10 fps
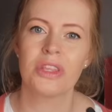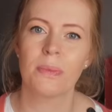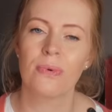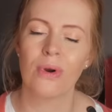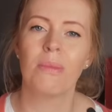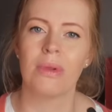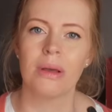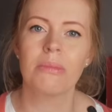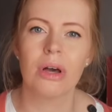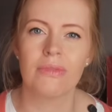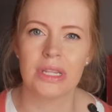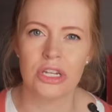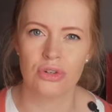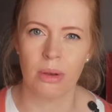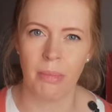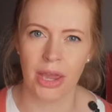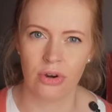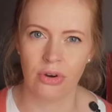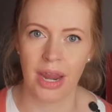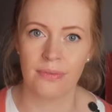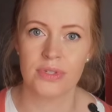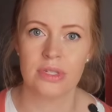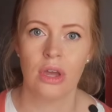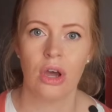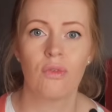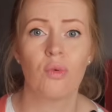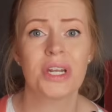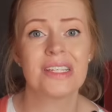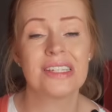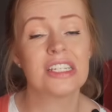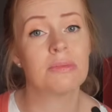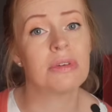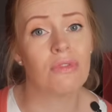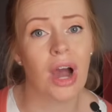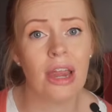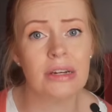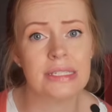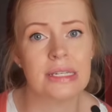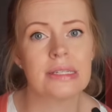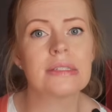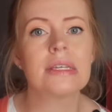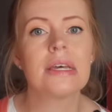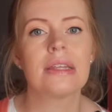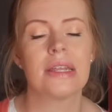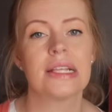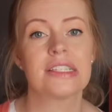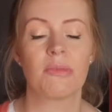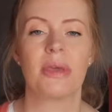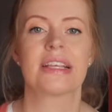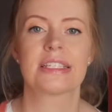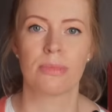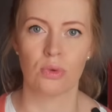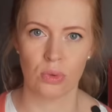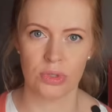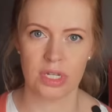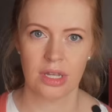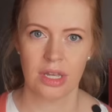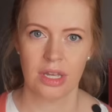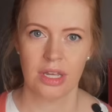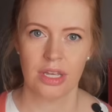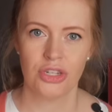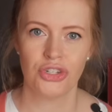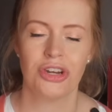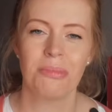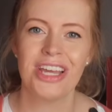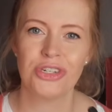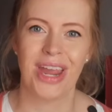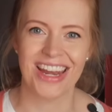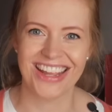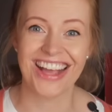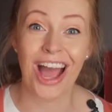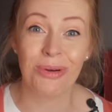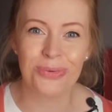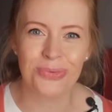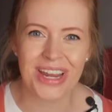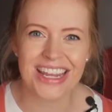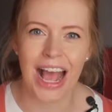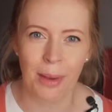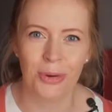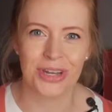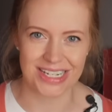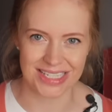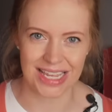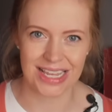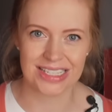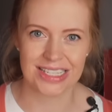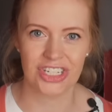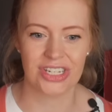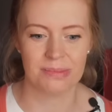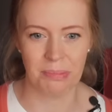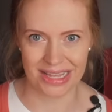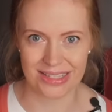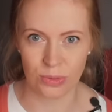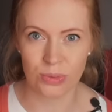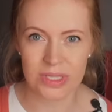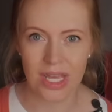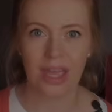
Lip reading: where the problem of electron micrographs of what are said to be viruses needs to be explored. During my training, I would read up on a disease such as measles,